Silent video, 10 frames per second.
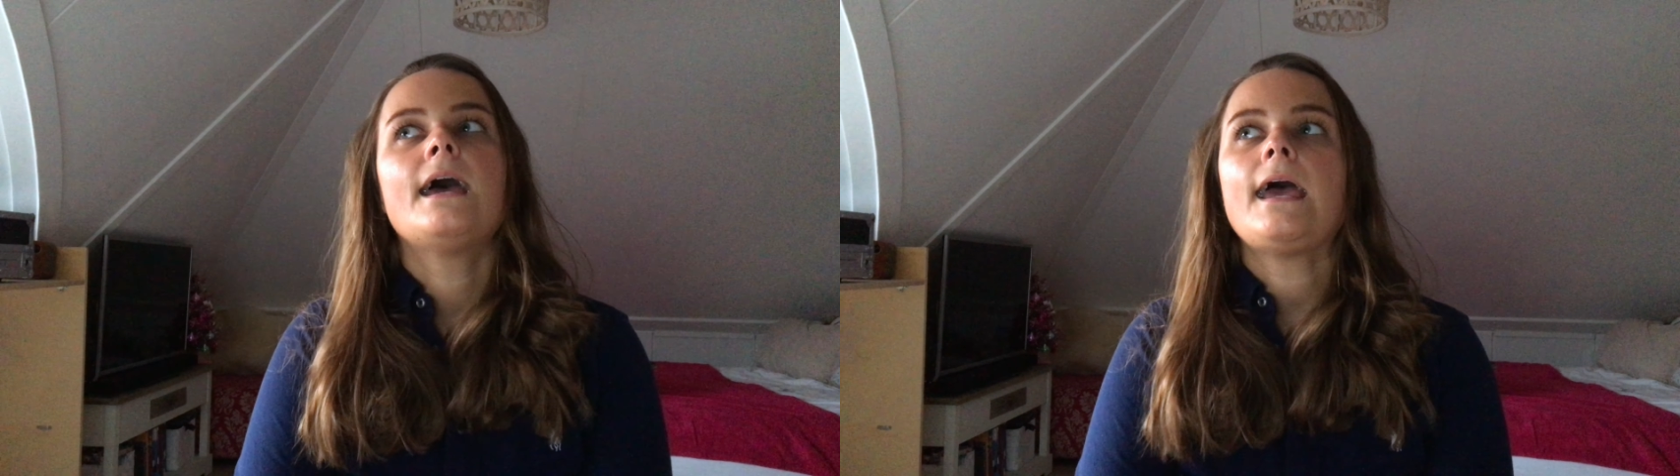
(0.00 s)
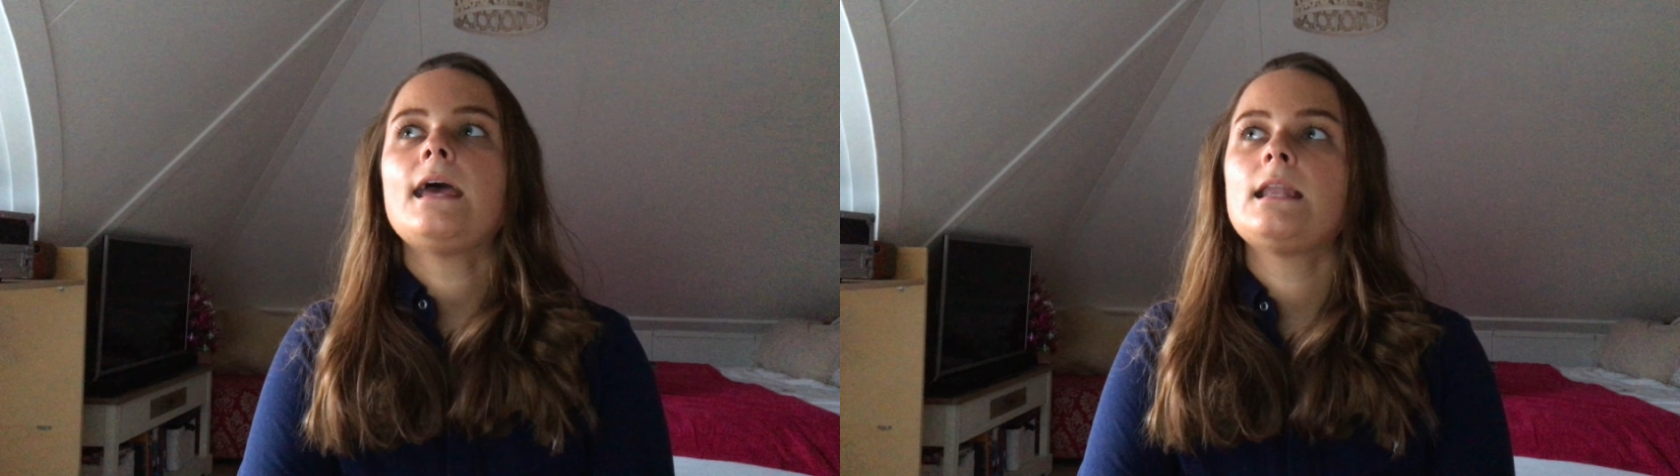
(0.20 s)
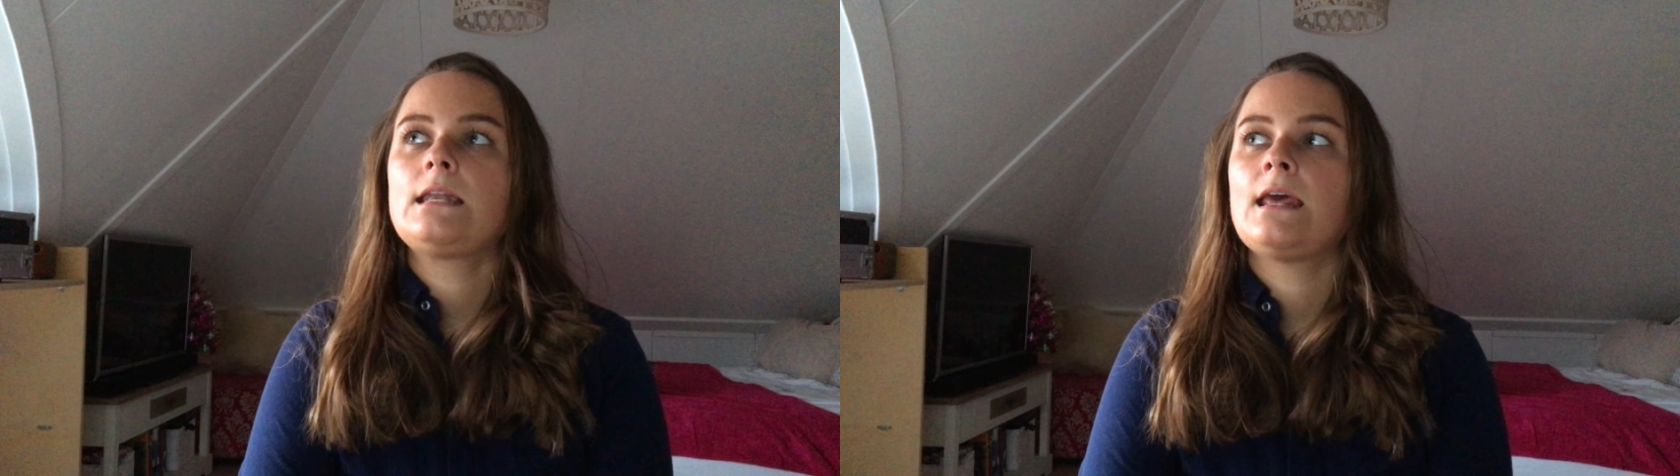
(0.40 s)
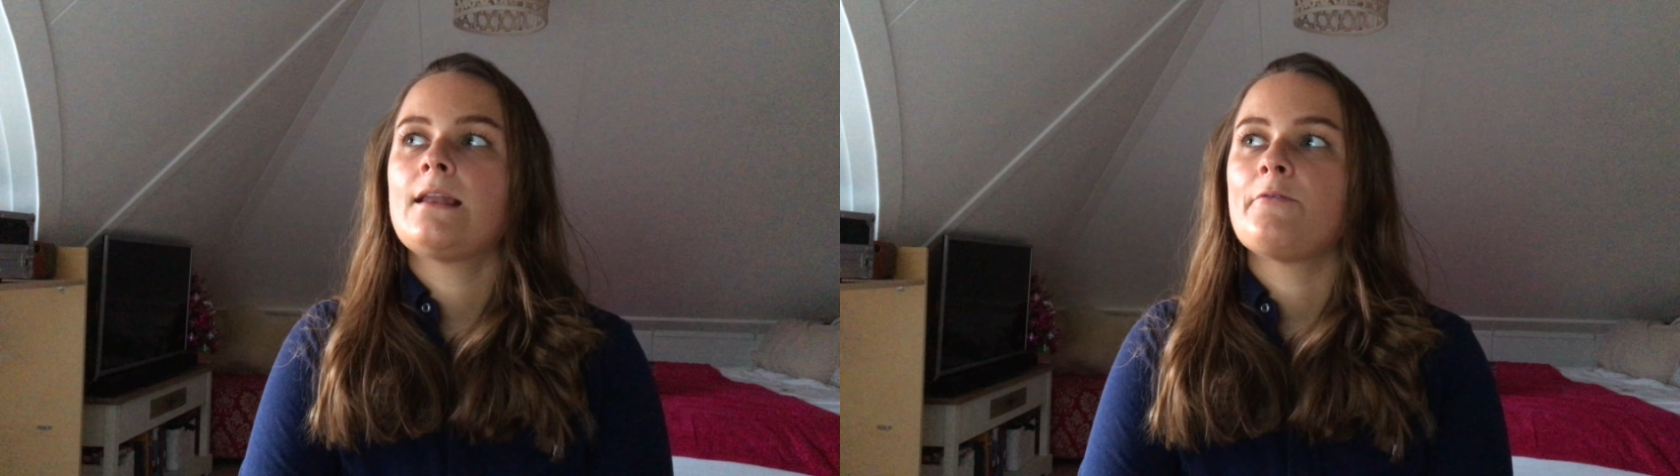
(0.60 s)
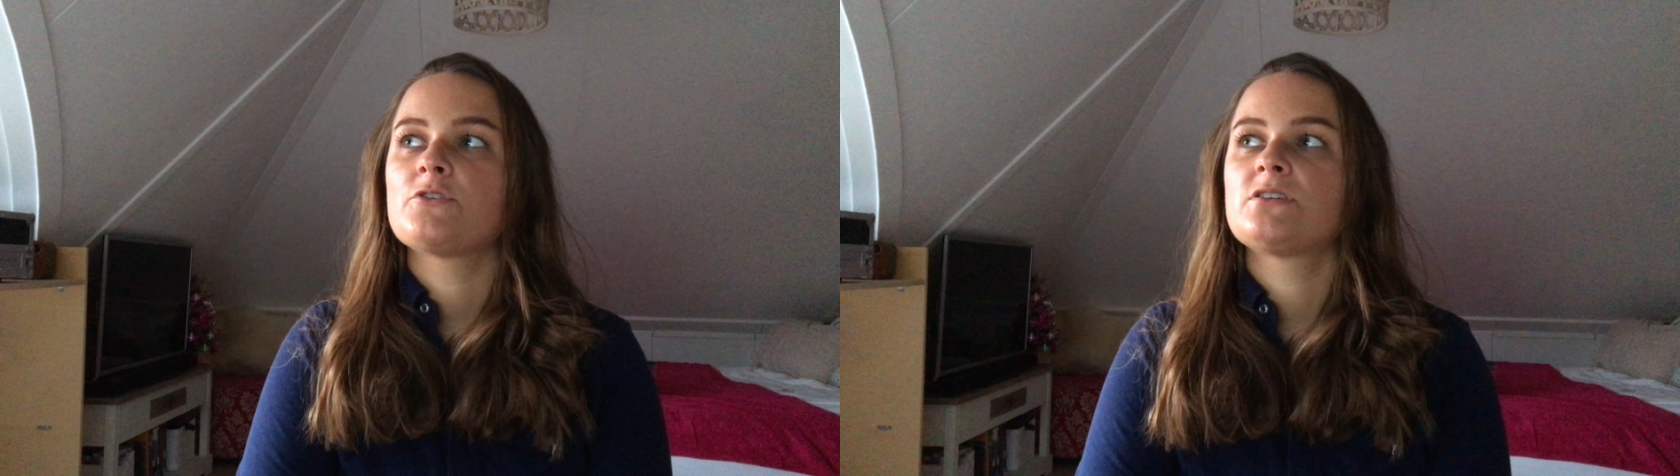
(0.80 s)
And
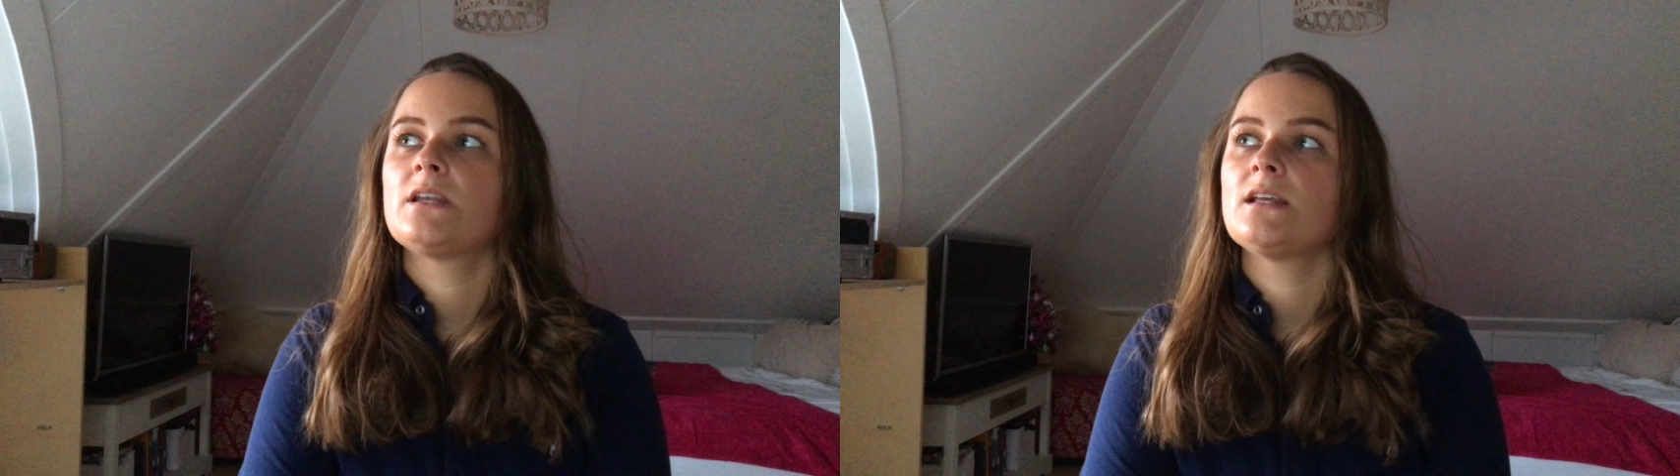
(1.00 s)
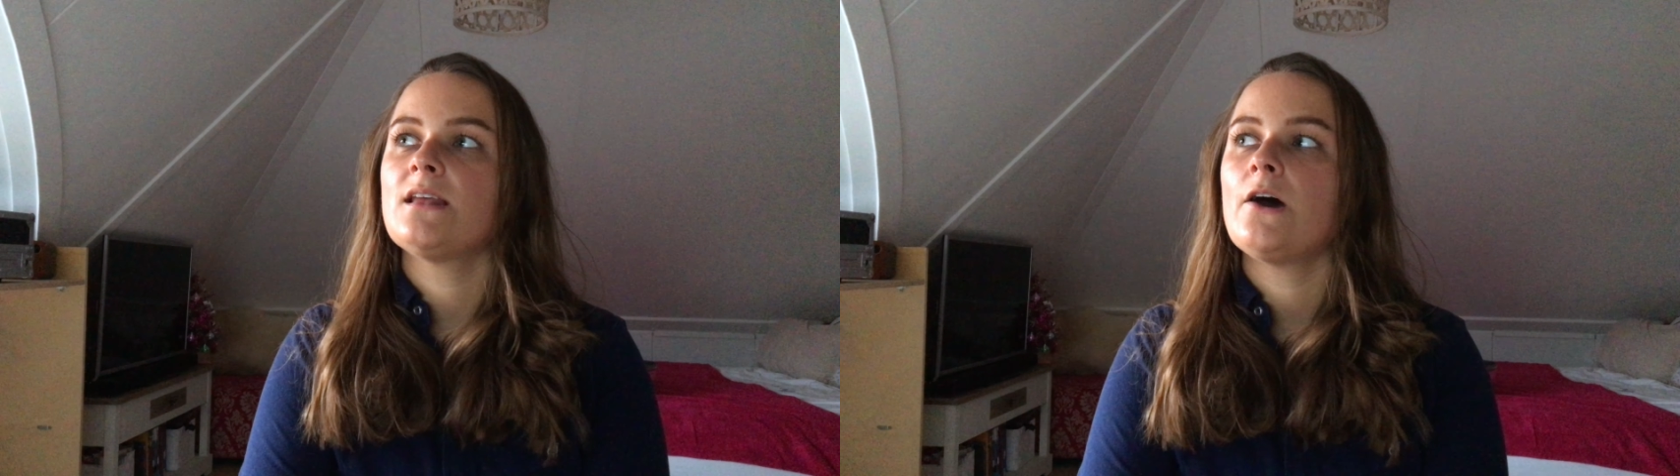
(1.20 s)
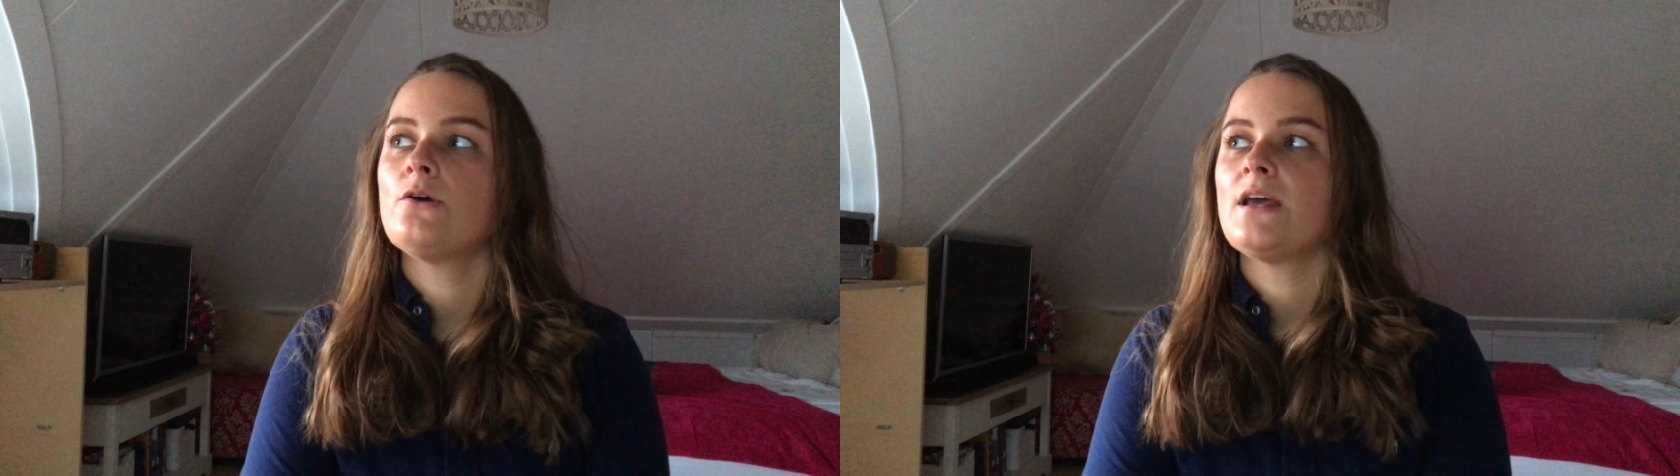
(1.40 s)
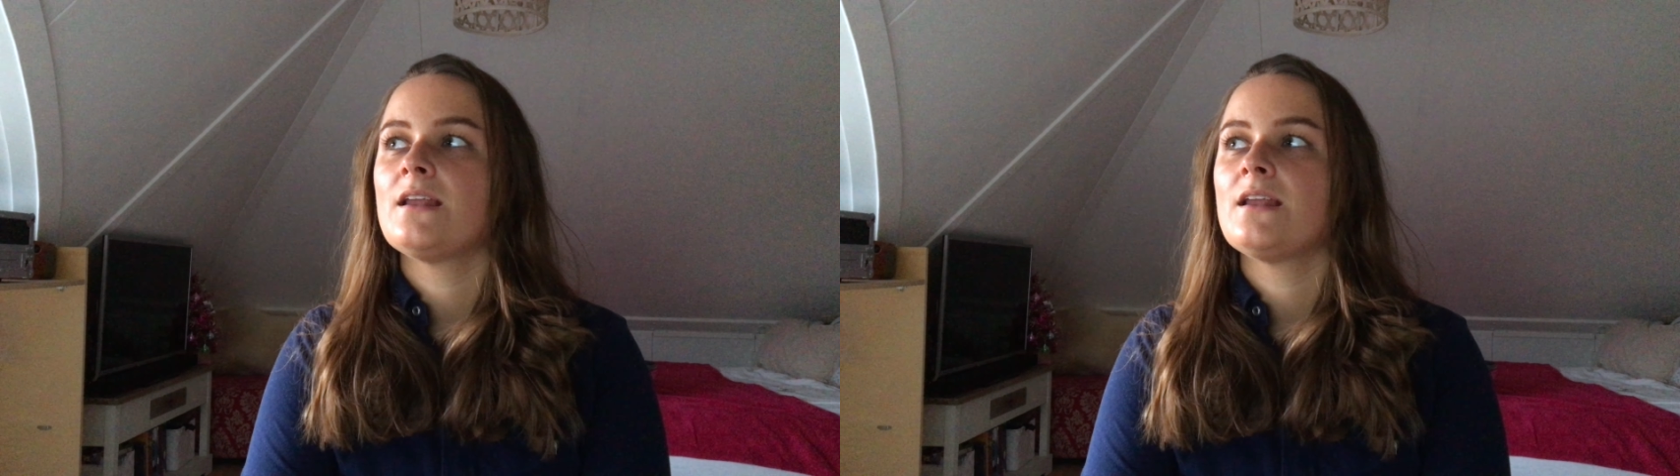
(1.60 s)
then I was sitting down